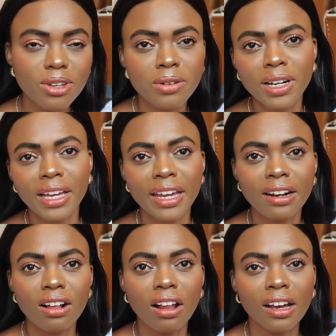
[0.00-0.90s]
around like 8
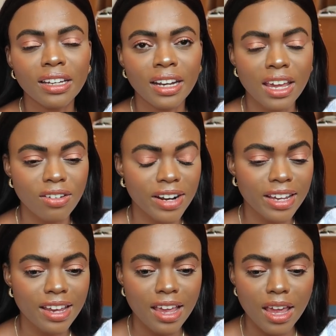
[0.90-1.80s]
o'clock and get
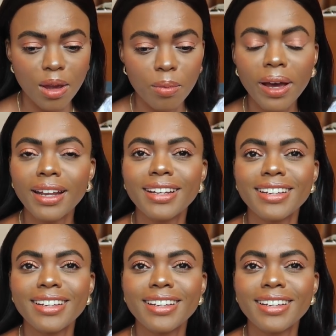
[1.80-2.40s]
ready but